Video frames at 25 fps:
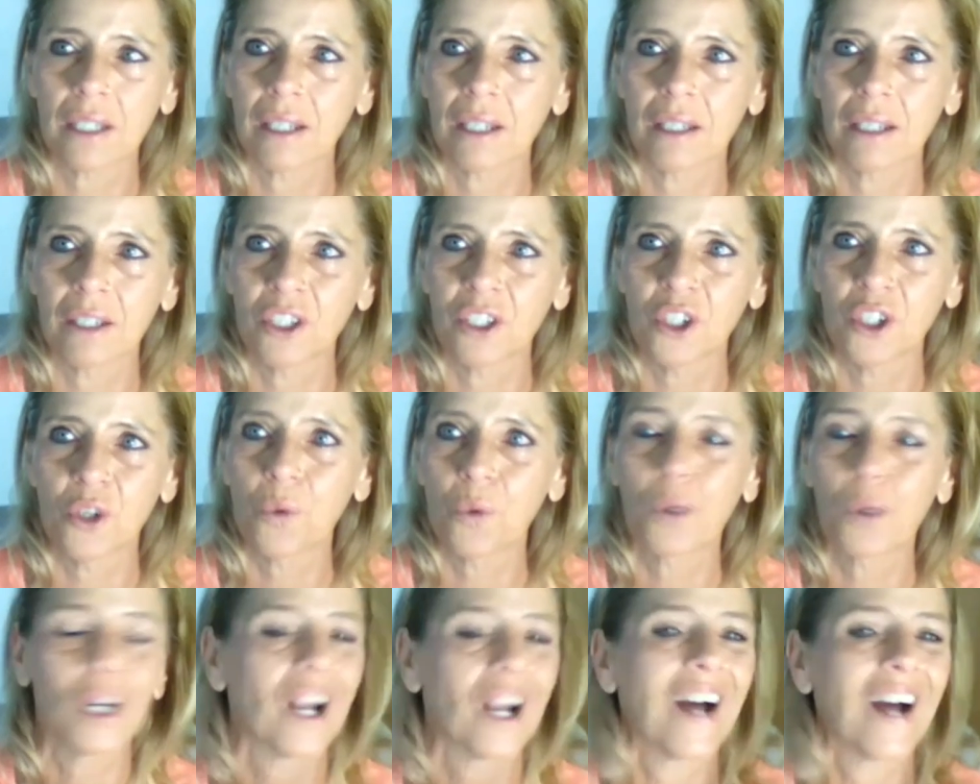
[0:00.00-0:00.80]
you
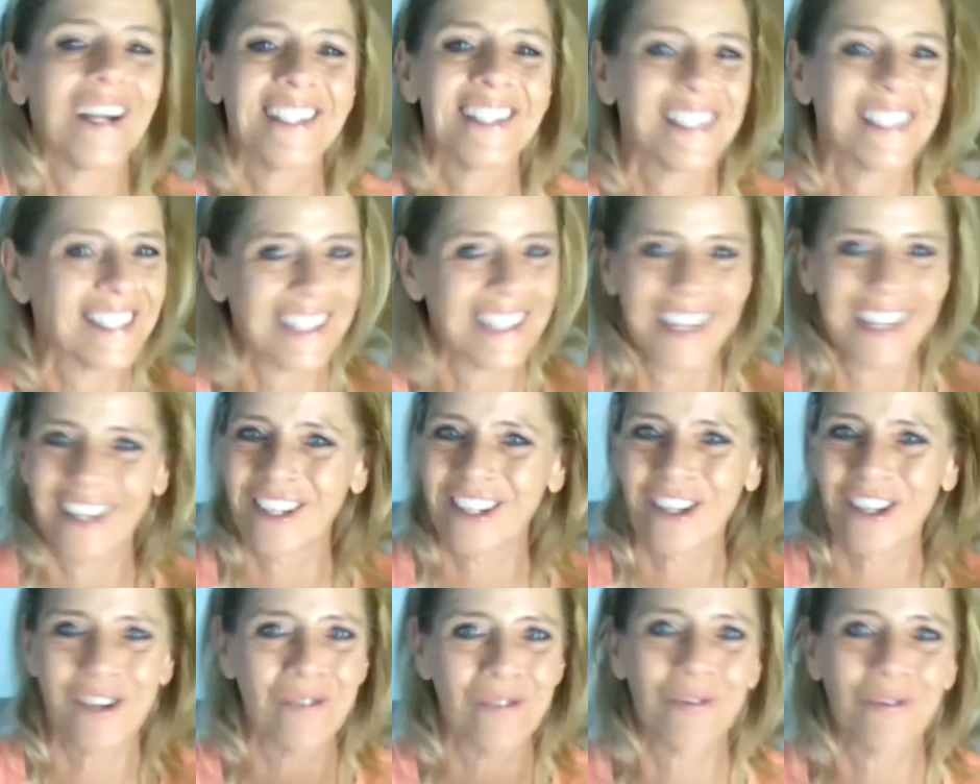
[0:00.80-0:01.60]
were God's sent.
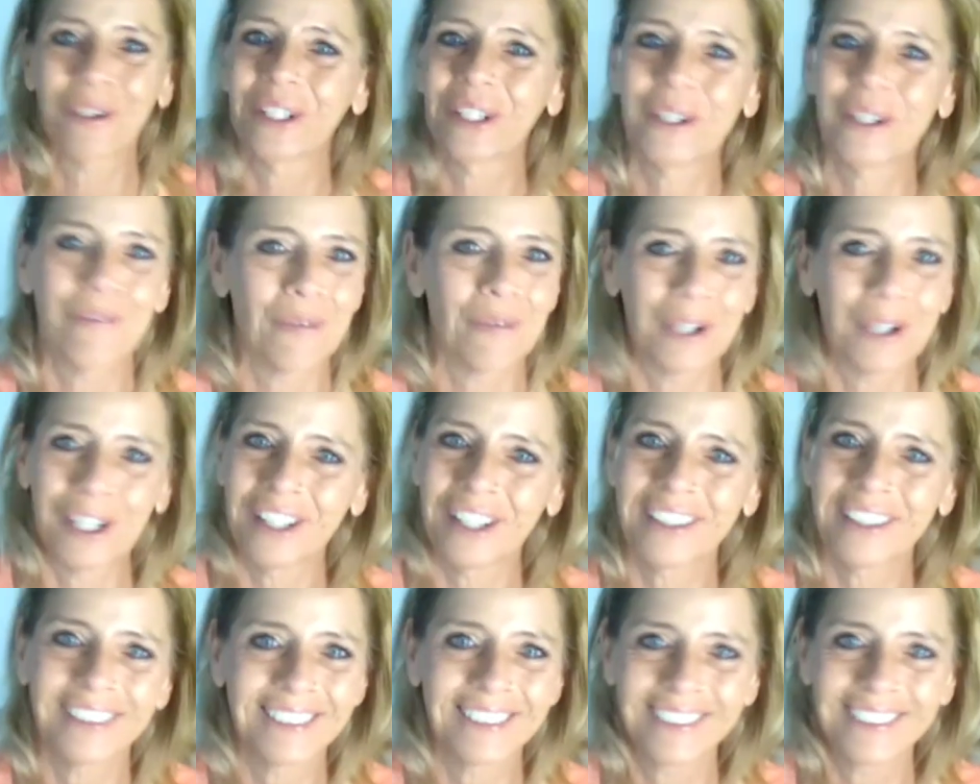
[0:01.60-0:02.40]
You really
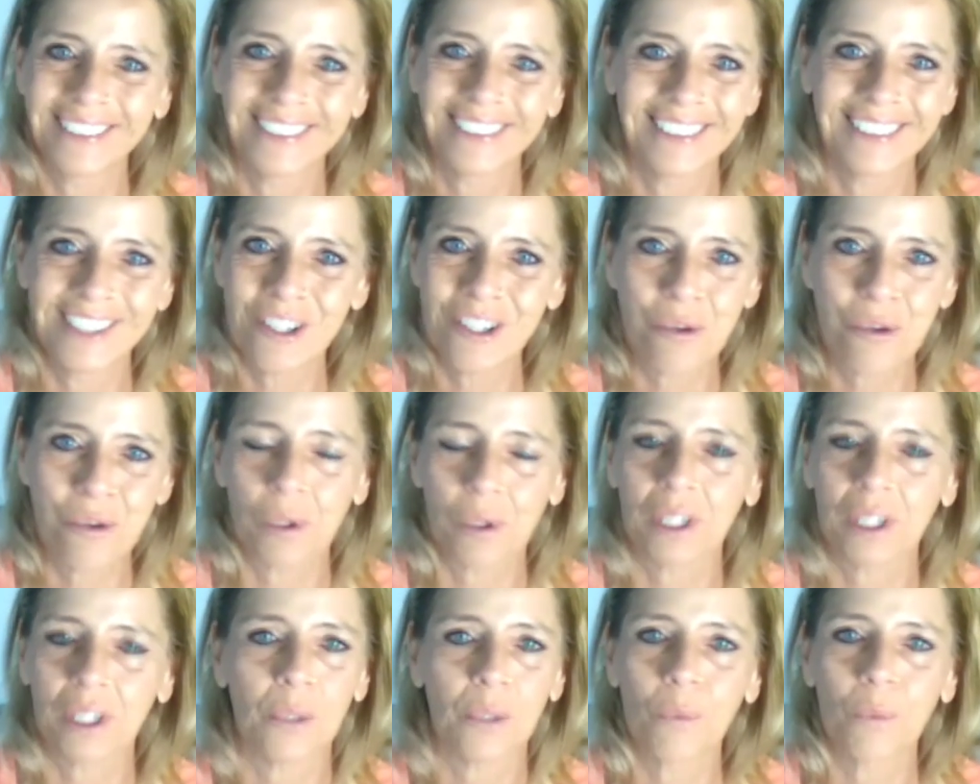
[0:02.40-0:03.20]
were. You
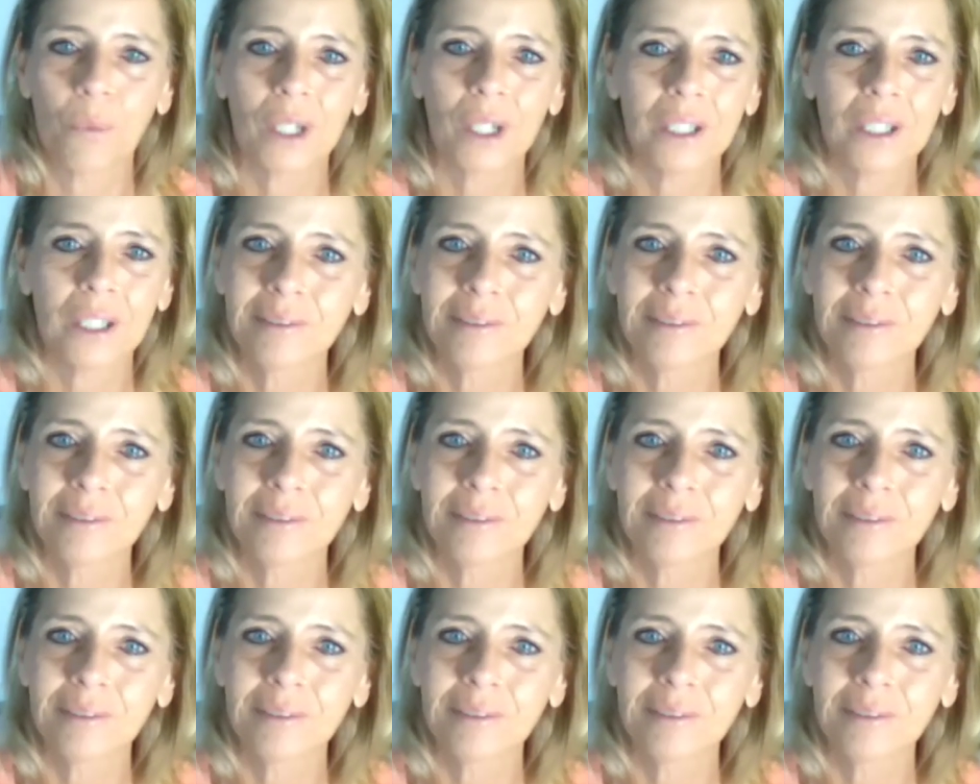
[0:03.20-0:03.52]
really were. Thank